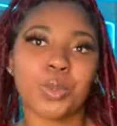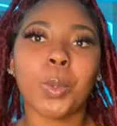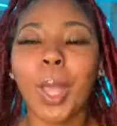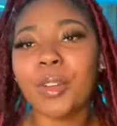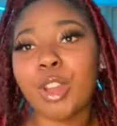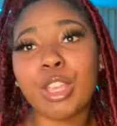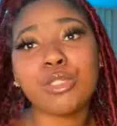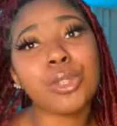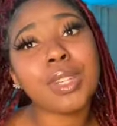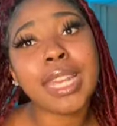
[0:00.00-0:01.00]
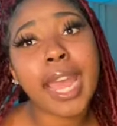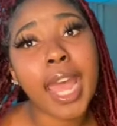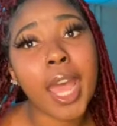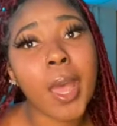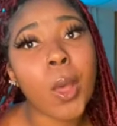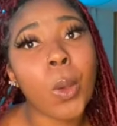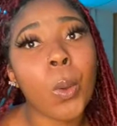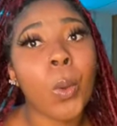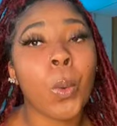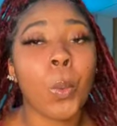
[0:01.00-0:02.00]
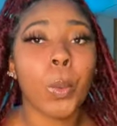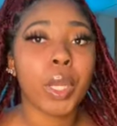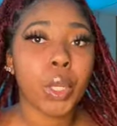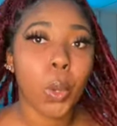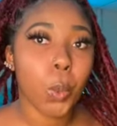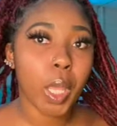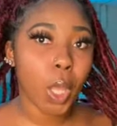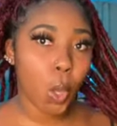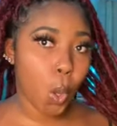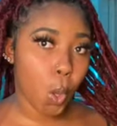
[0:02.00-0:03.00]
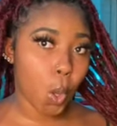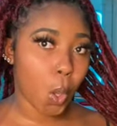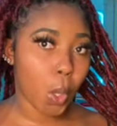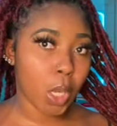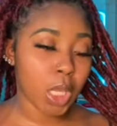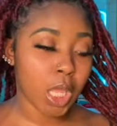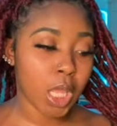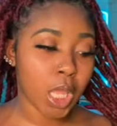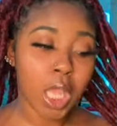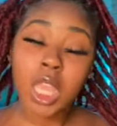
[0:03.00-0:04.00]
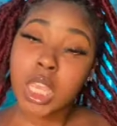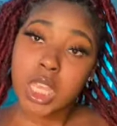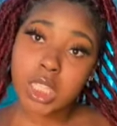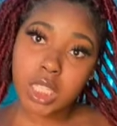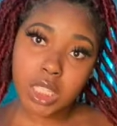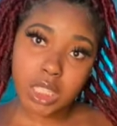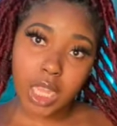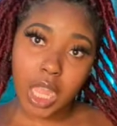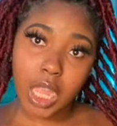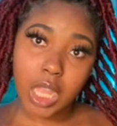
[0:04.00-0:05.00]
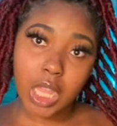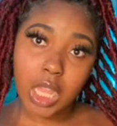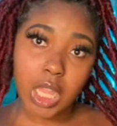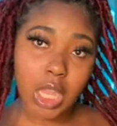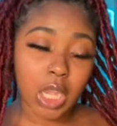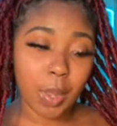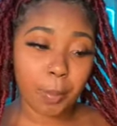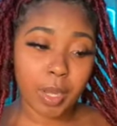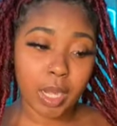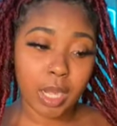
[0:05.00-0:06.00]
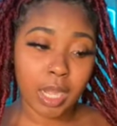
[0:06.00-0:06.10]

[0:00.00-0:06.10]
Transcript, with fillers: All right, so now we're going on to style number